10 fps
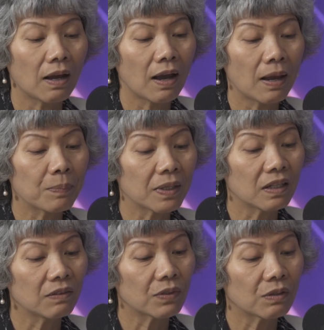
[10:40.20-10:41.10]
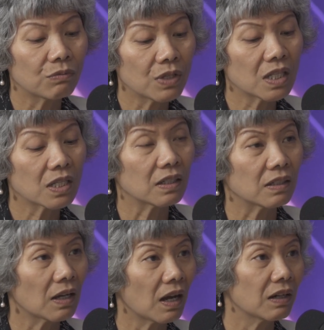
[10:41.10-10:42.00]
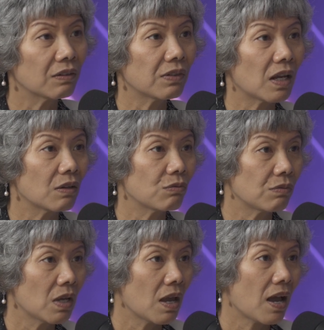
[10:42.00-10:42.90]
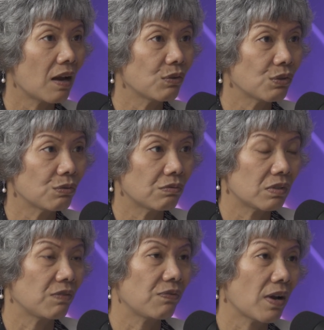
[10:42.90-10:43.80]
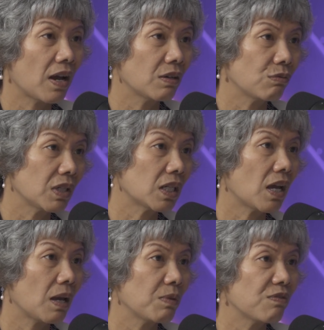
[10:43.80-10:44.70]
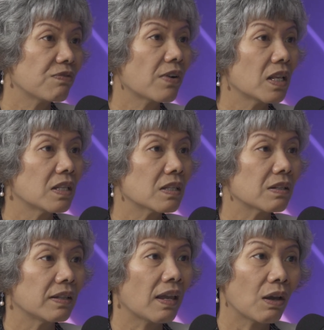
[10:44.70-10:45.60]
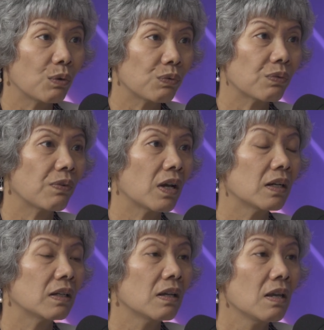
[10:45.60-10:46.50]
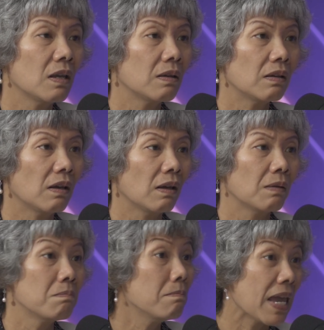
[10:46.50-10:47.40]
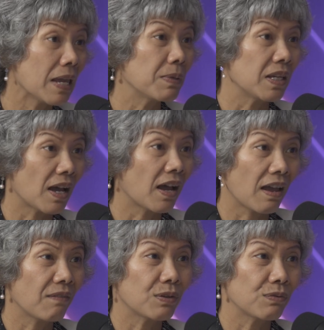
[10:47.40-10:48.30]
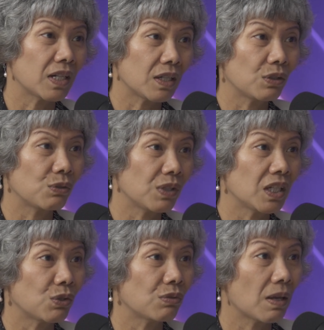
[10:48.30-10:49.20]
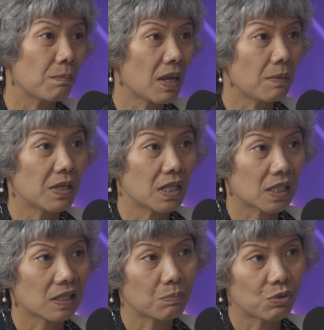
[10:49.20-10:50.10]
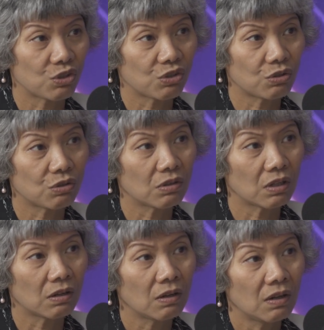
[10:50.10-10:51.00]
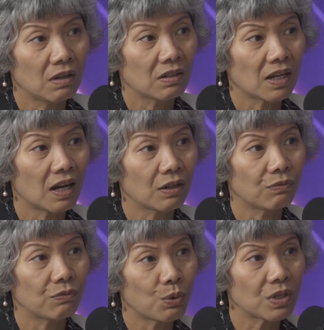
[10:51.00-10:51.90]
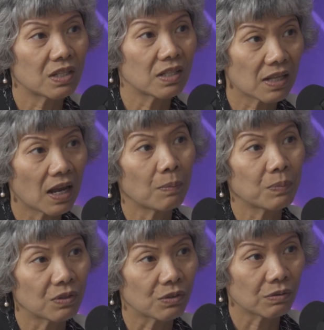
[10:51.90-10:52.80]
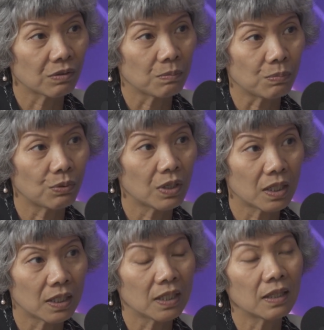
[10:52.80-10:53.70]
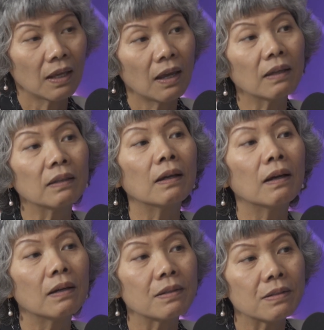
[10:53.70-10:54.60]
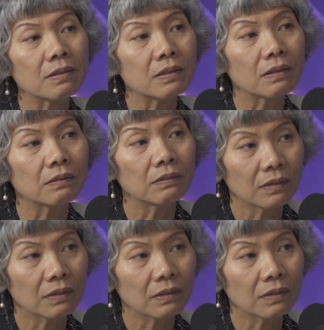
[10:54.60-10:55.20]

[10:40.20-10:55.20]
I believe the recent kind of like, how do you define the retirement funds and health fund? Maybe I haven't really looked into that. Maybe it's subject to the kind of voices up, Was influenced by that, you're saying, shaped by that?